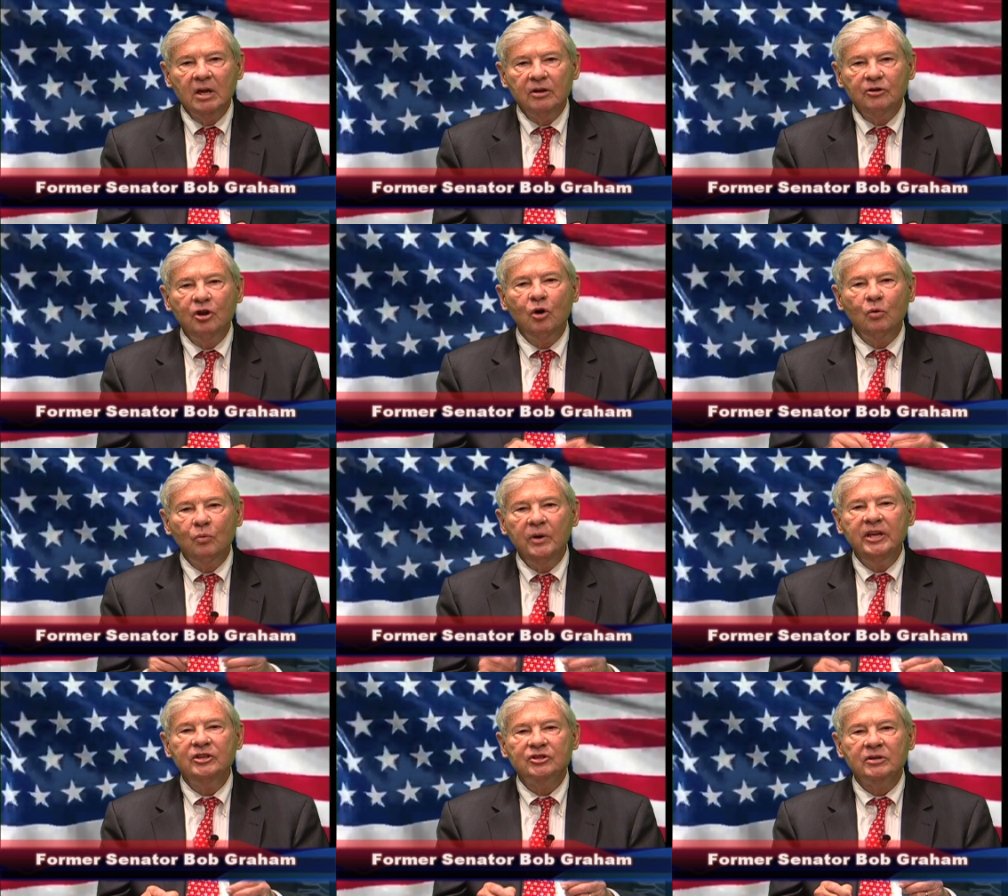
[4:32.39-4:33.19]
No
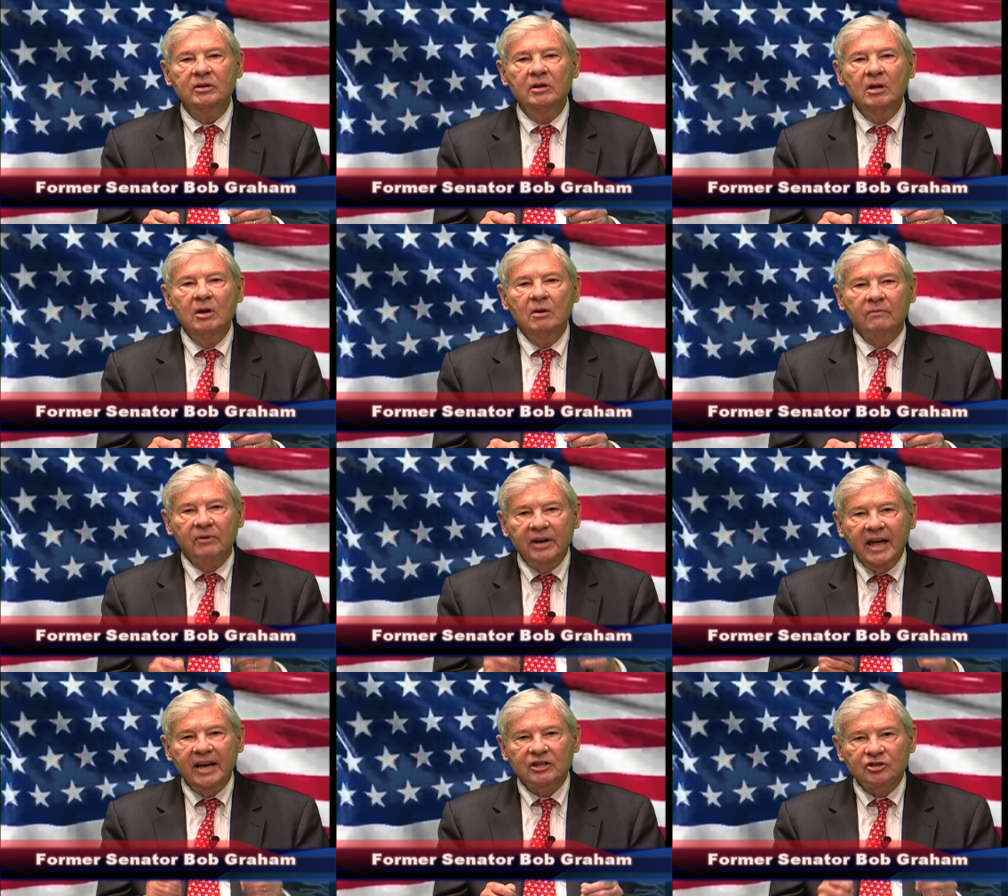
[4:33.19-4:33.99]
reason for
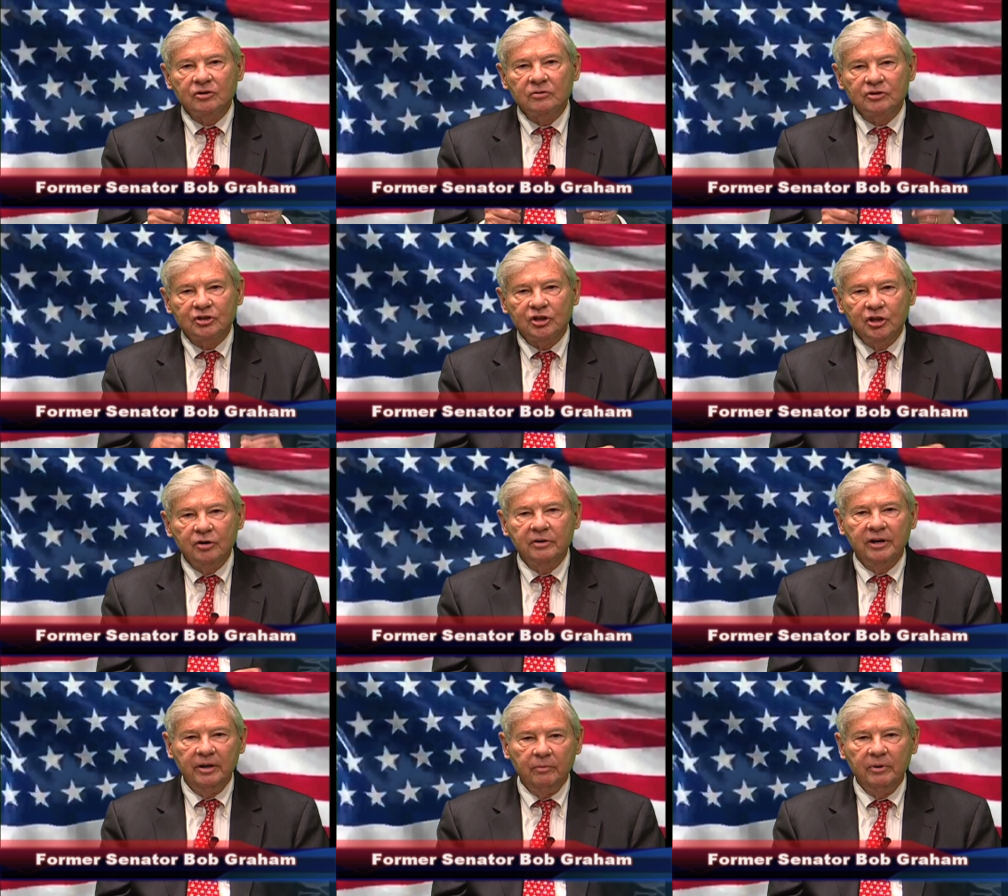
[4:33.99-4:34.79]
national
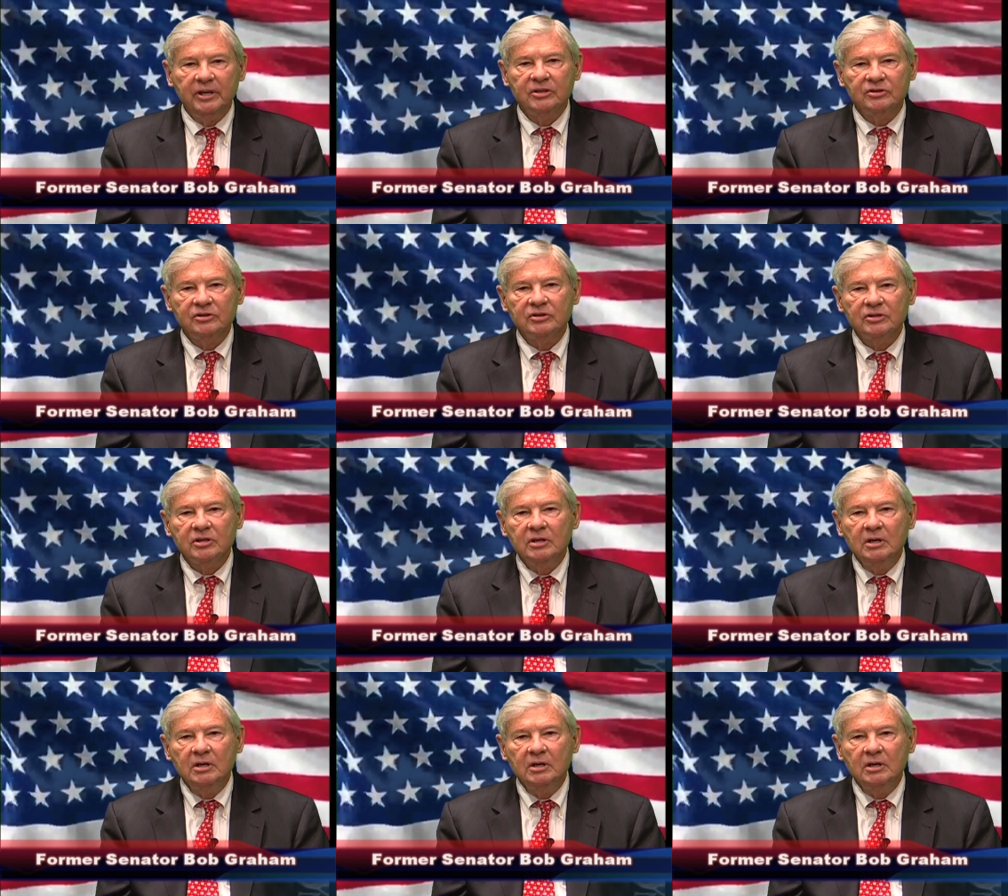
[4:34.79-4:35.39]
security reasons.